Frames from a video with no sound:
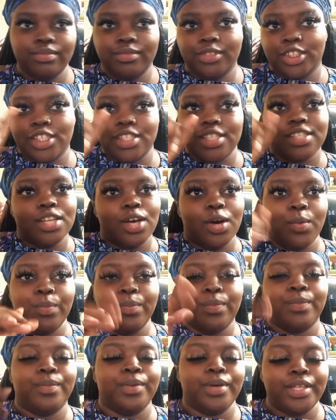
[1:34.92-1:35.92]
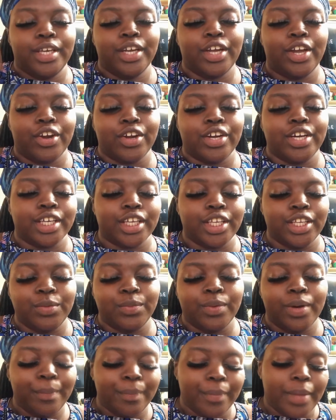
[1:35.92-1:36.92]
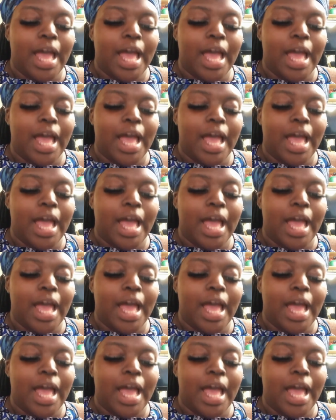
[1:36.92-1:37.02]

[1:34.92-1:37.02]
just know your girl hooking you up.